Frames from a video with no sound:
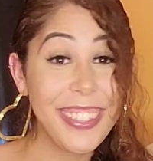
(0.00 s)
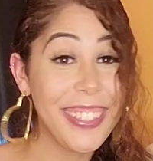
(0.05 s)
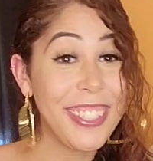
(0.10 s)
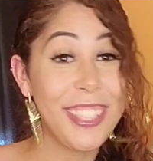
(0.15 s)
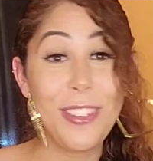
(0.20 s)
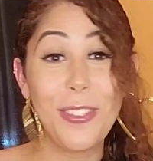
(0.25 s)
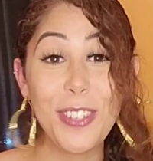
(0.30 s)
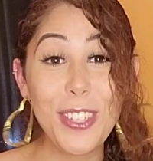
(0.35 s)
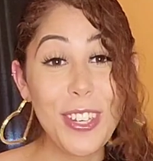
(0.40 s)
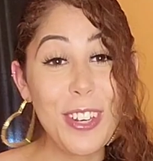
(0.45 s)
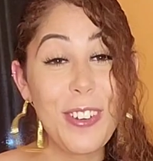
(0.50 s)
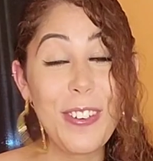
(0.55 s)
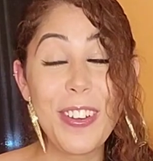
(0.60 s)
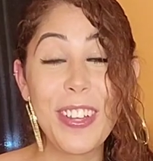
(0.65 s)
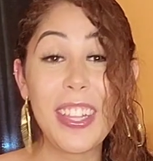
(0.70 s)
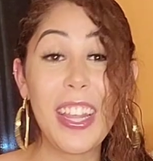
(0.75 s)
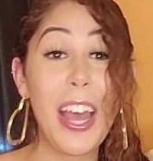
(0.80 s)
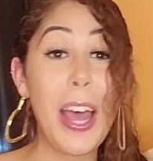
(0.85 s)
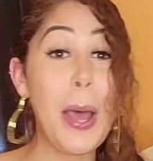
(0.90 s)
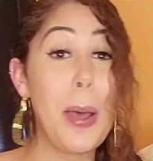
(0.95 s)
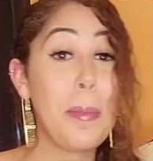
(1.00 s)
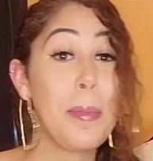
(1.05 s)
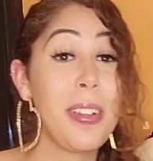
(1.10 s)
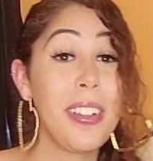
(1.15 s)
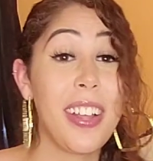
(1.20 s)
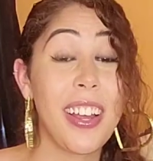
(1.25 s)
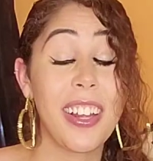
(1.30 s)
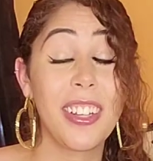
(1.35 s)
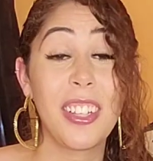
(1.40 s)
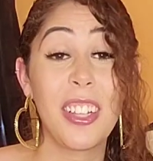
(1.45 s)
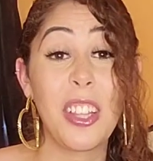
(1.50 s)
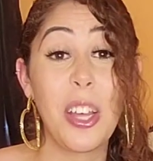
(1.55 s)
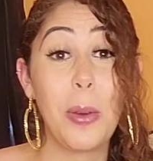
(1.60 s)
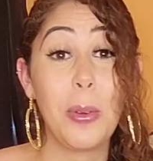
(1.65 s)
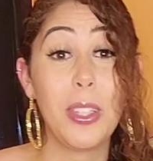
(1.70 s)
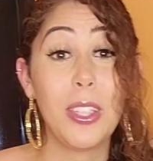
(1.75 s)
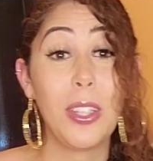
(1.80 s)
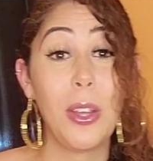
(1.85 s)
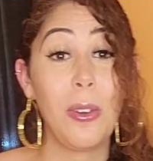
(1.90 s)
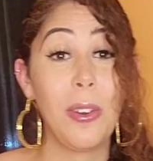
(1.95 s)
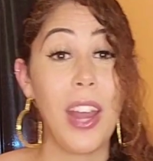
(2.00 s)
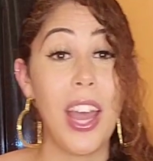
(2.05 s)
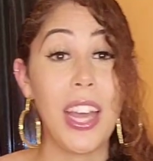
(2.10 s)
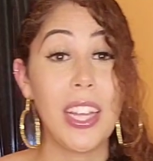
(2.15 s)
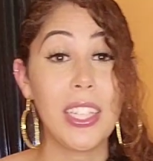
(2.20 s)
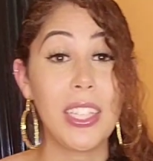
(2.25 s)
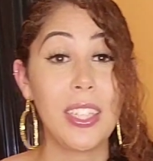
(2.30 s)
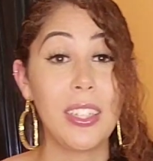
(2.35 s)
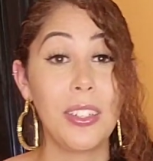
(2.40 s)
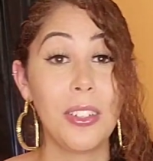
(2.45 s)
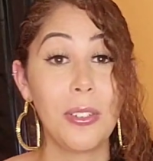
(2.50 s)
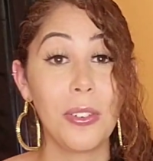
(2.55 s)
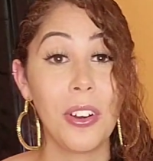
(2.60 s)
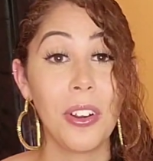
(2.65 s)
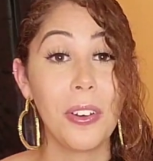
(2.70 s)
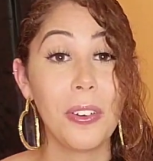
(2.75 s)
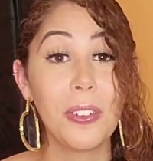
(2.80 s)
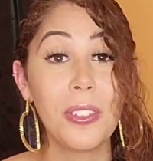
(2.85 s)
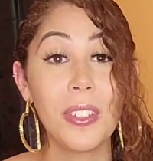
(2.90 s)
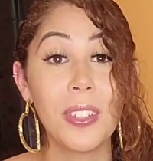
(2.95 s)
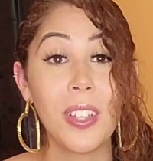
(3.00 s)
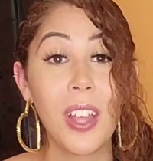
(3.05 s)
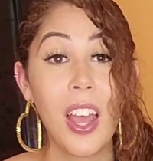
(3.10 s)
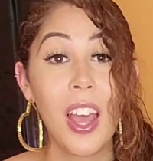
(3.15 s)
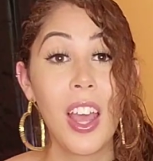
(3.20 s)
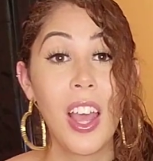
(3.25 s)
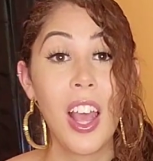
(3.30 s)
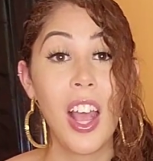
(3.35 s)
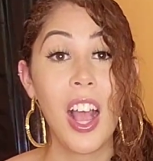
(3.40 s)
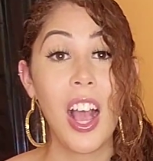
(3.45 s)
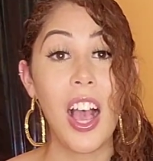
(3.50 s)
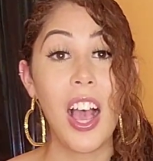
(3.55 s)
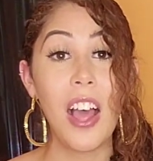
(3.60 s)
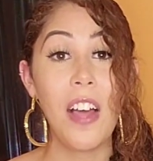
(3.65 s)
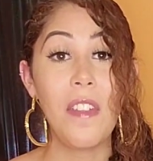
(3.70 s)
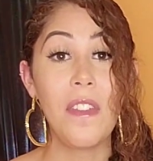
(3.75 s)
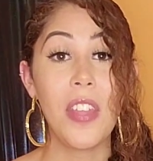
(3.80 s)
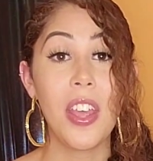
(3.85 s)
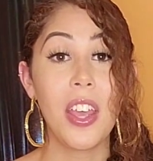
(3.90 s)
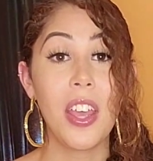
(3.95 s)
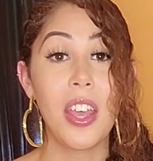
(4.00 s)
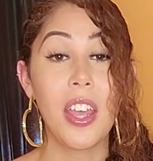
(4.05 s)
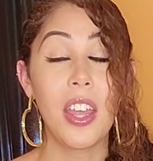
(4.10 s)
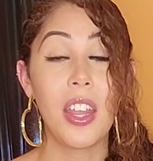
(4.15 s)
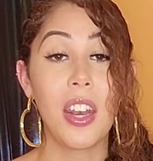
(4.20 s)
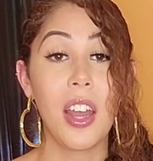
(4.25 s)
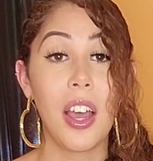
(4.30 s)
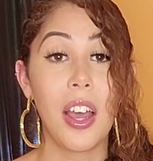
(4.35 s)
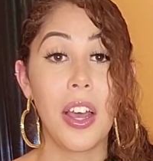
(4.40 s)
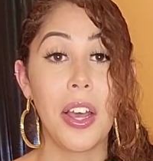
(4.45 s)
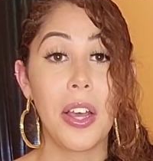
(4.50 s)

she was doing that, but like, I thought that was so nasty and gross. And then,